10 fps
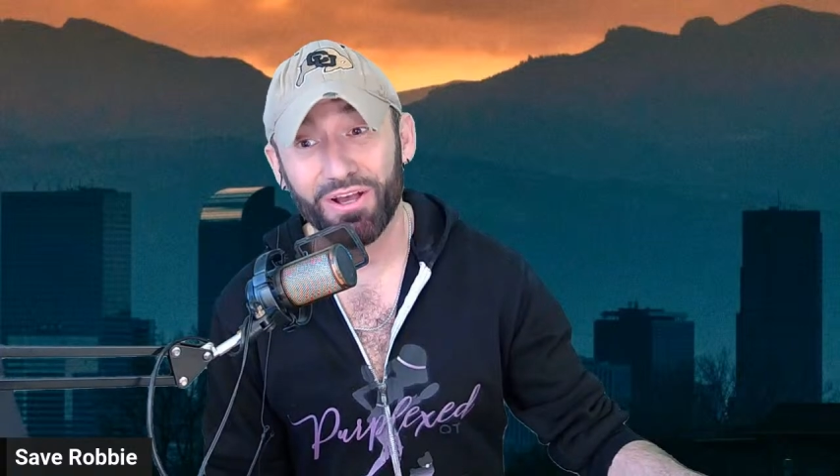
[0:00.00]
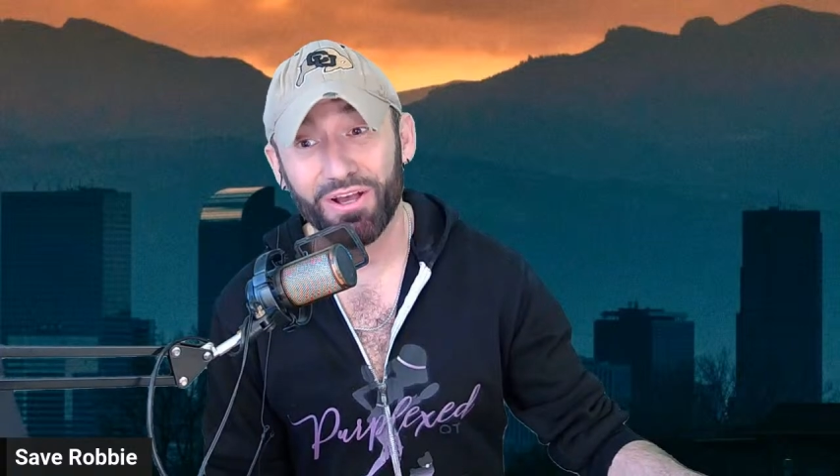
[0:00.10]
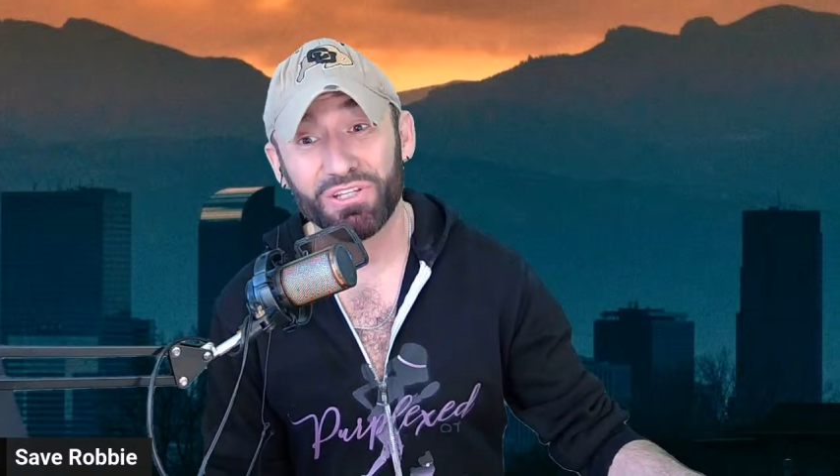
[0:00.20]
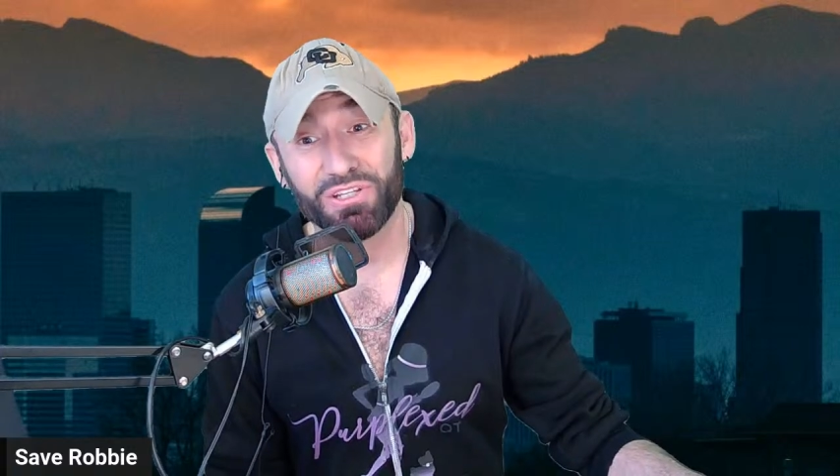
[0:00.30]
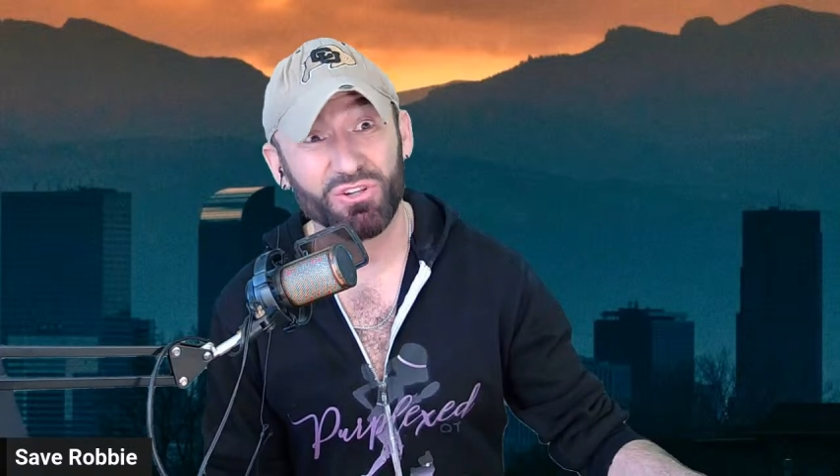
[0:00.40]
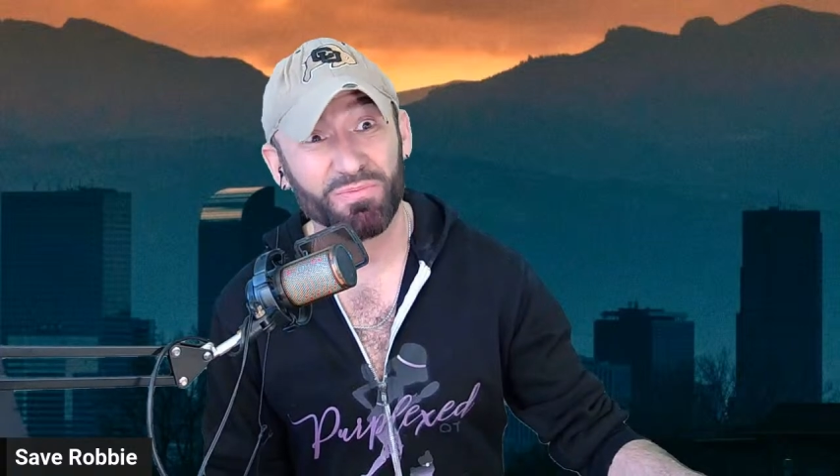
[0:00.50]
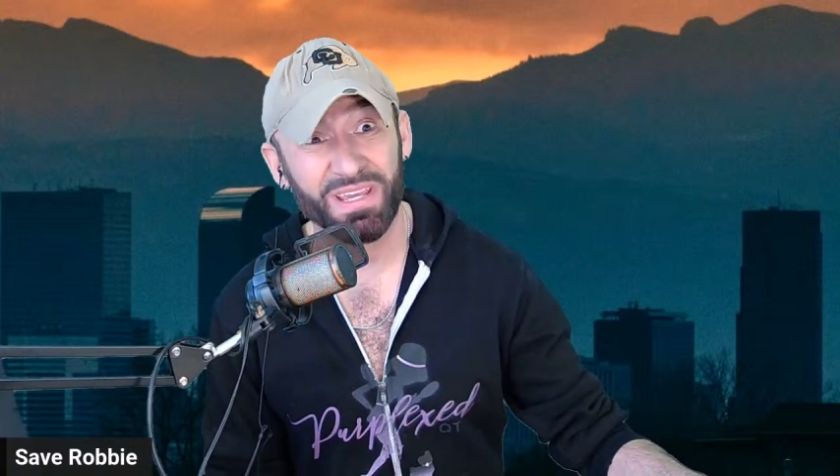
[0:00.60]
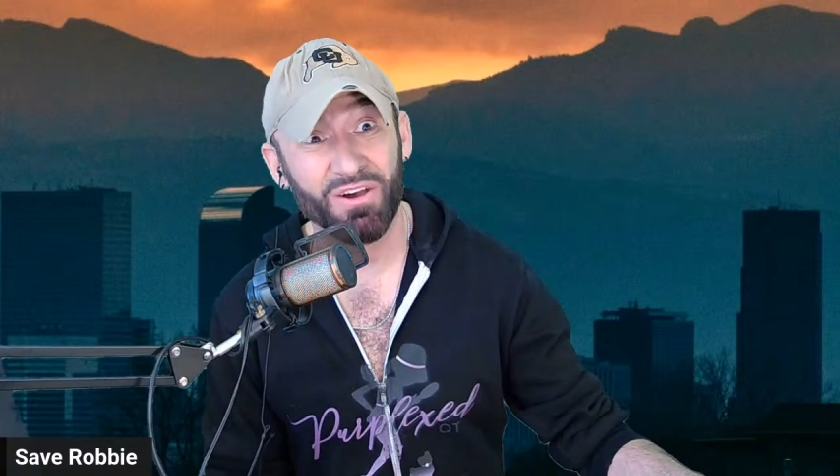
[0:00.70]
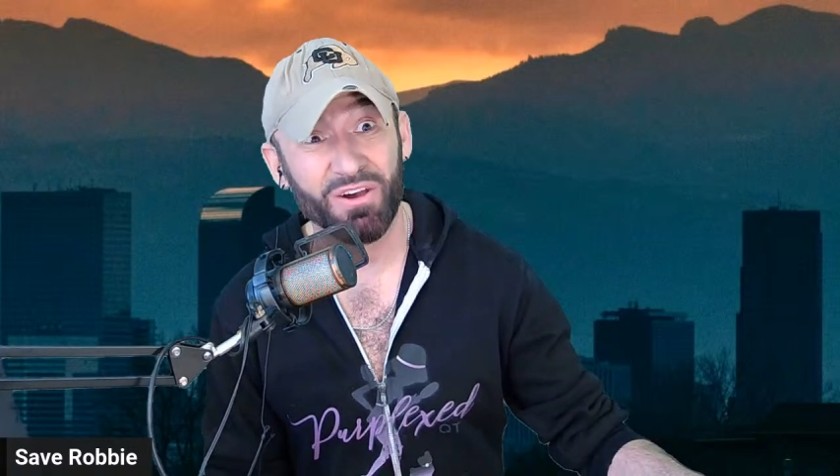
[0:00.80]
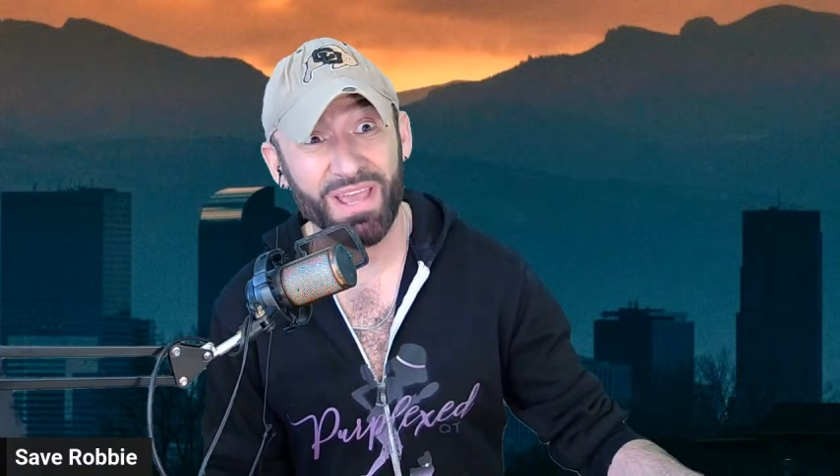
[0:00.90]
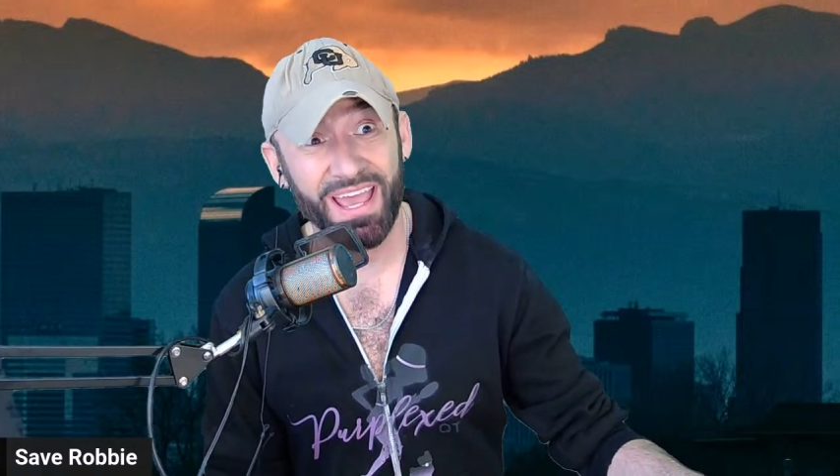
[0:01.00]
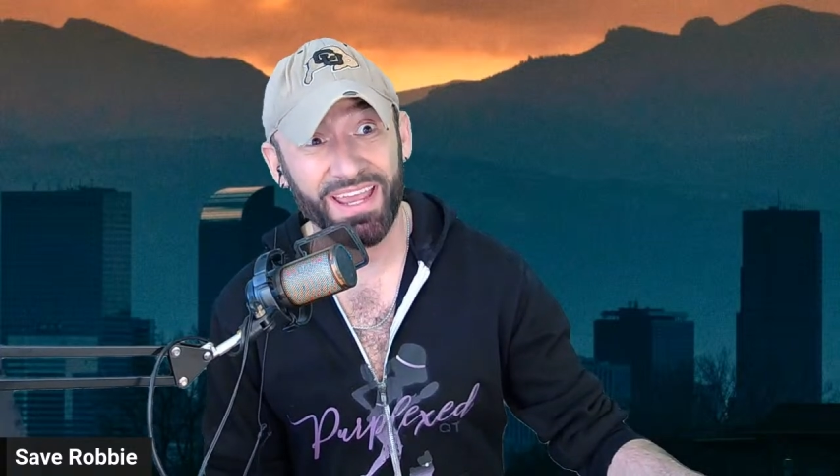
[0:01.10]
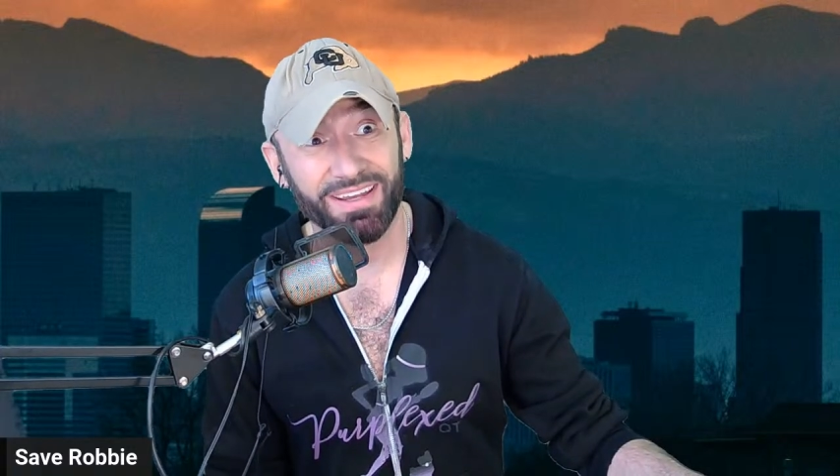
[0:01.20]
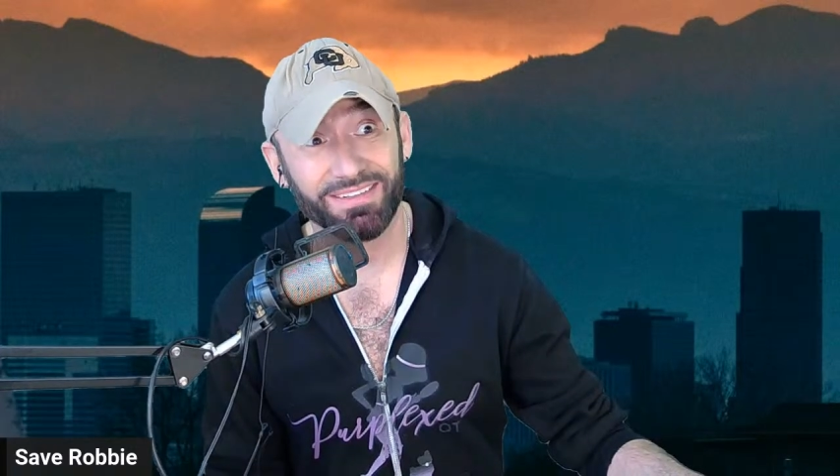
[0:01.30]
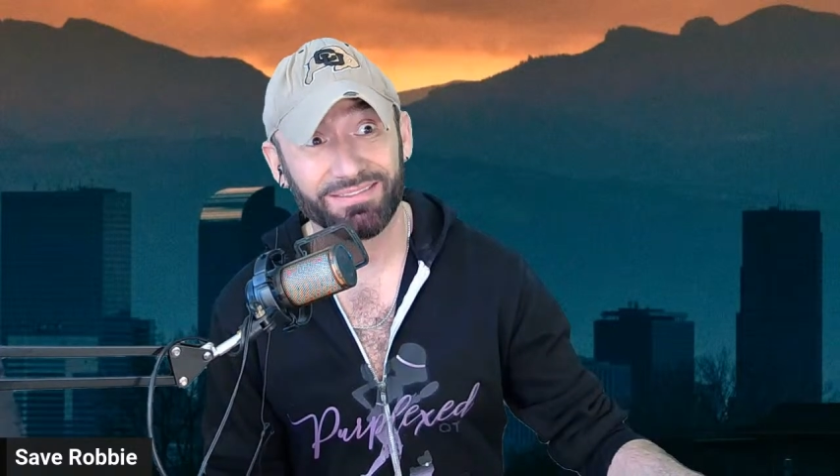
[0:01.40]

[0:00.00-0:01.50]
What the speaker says: but you'll be okay.